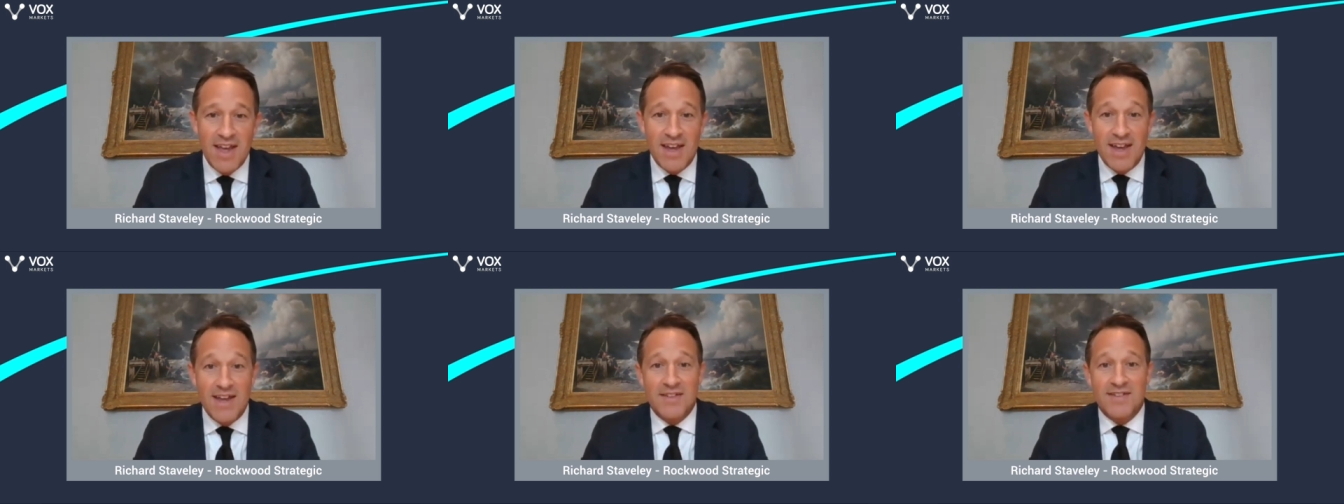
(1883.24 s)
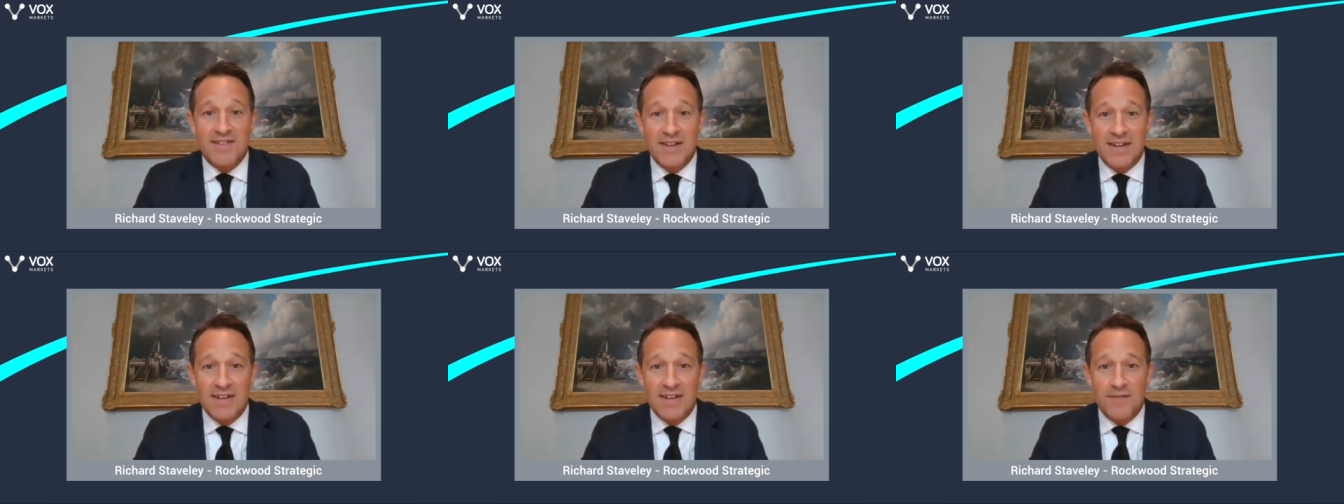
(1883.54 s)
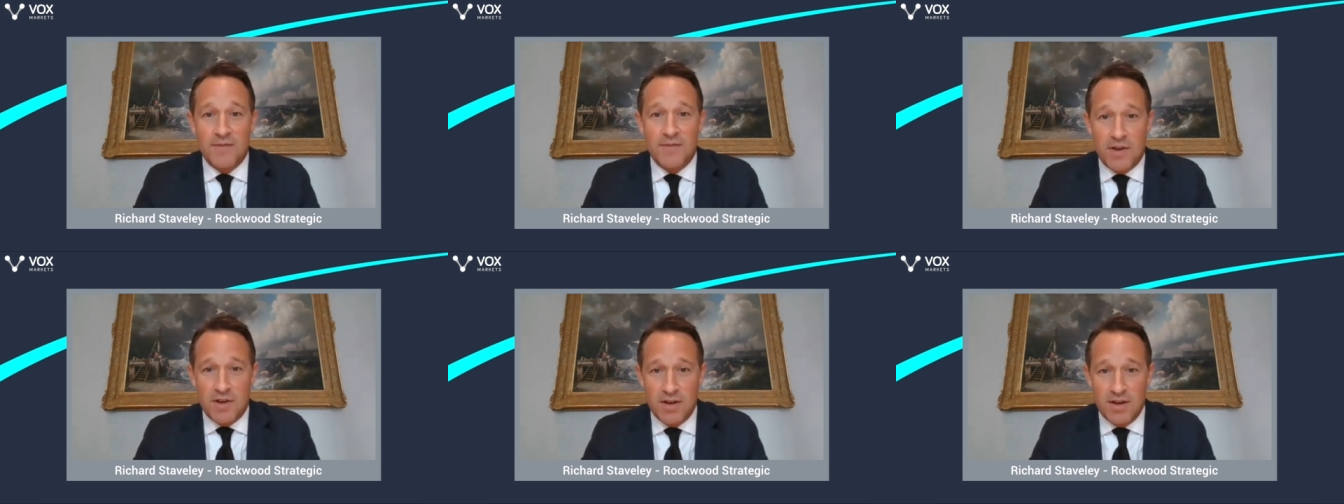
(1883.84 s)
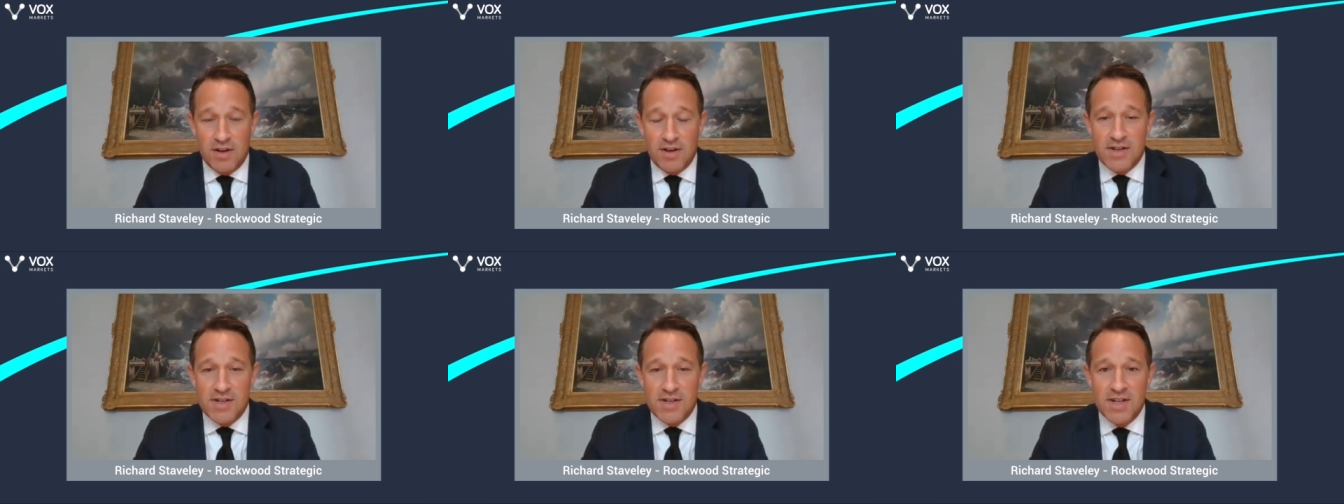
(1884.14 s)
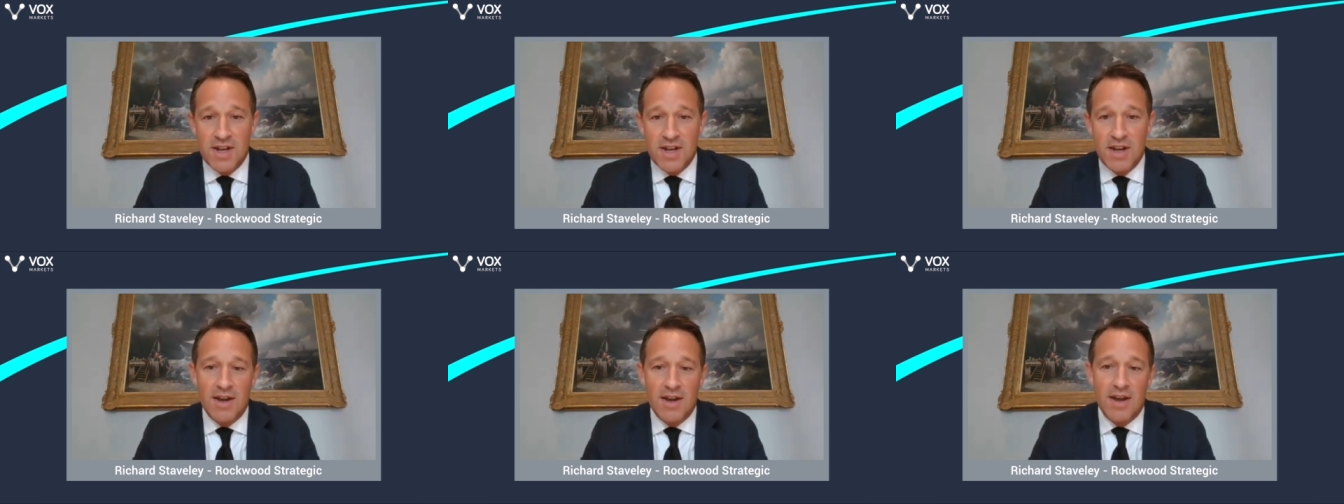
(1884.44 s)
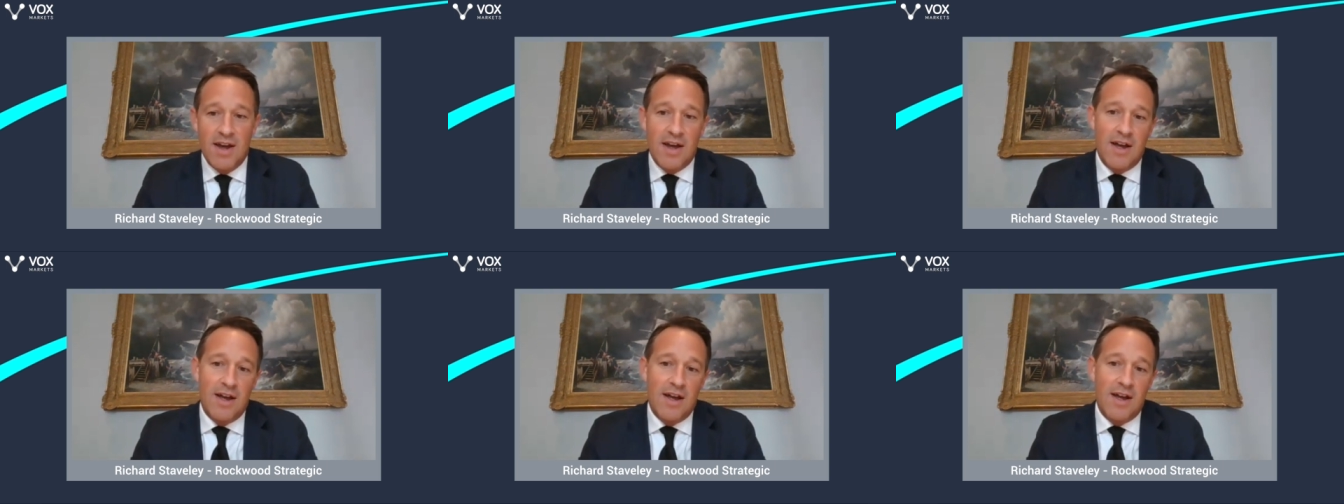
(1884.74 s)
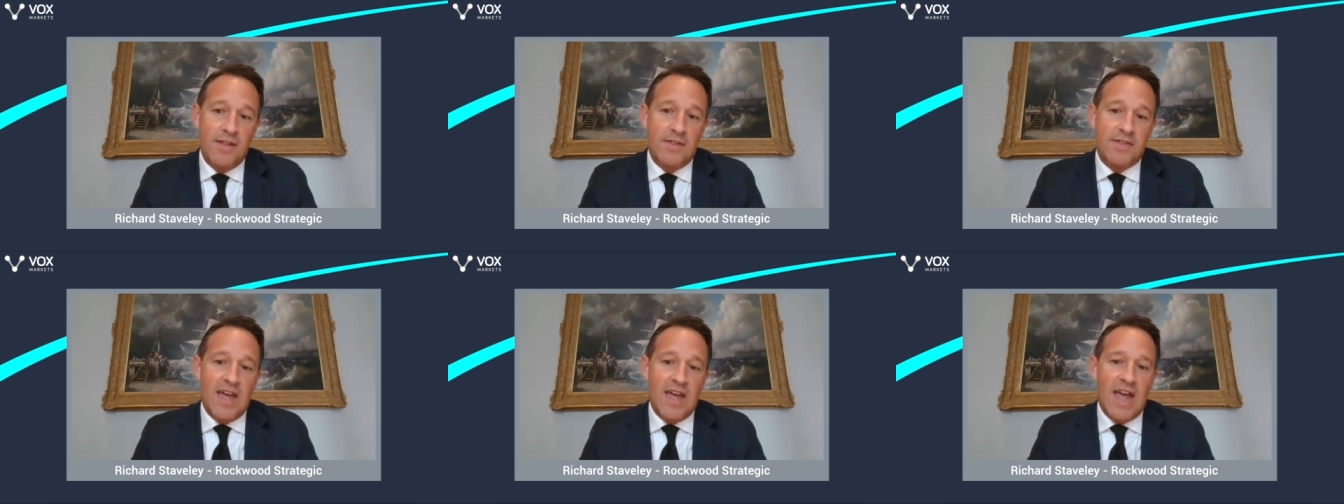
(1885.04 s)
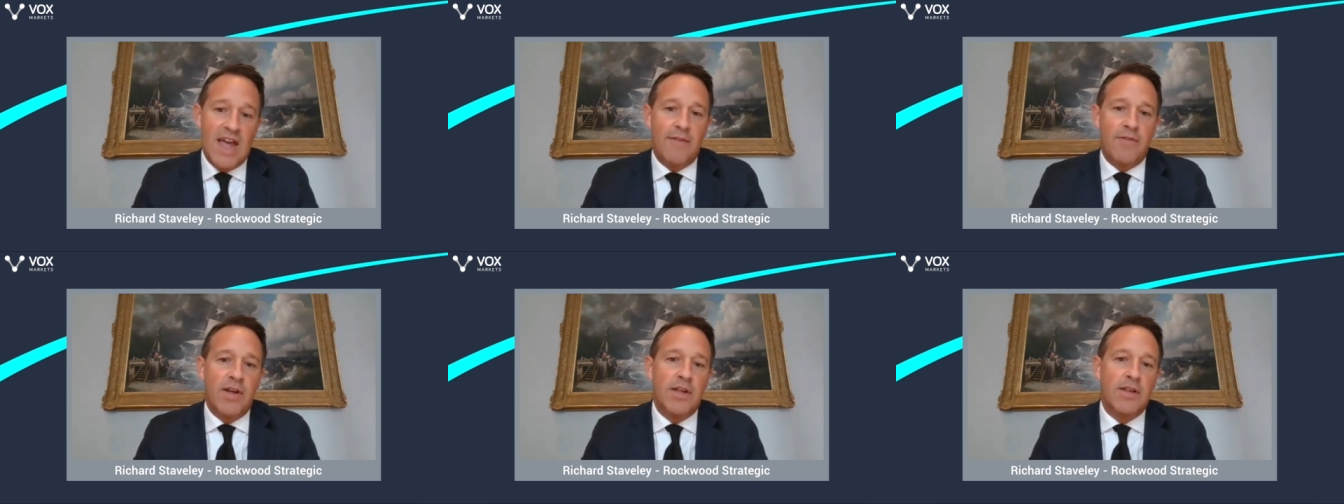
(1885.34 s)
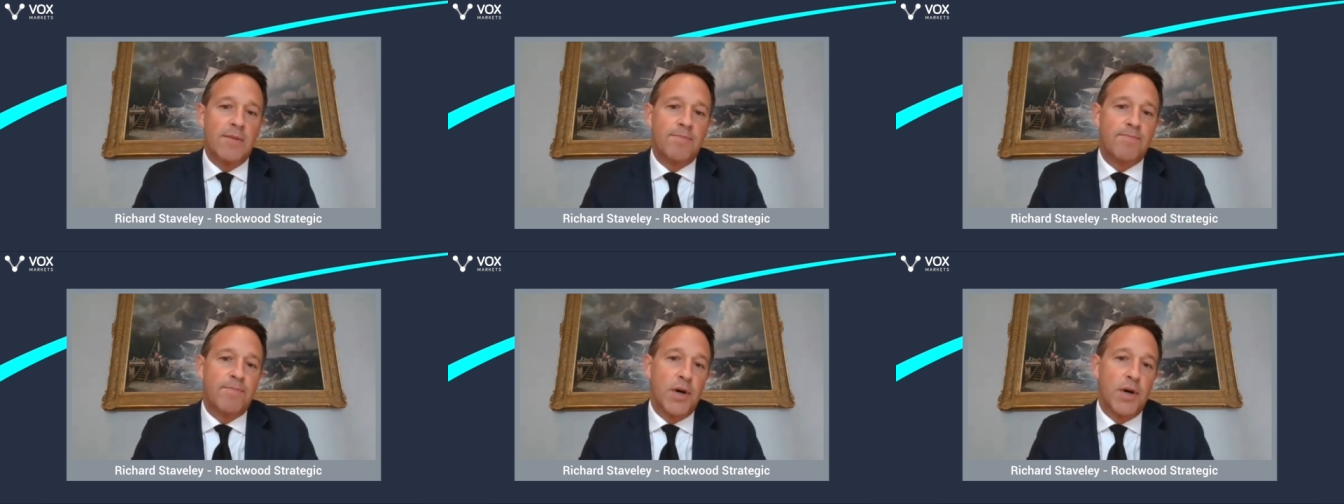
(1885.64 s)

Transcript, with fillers: It's significant. They have it in the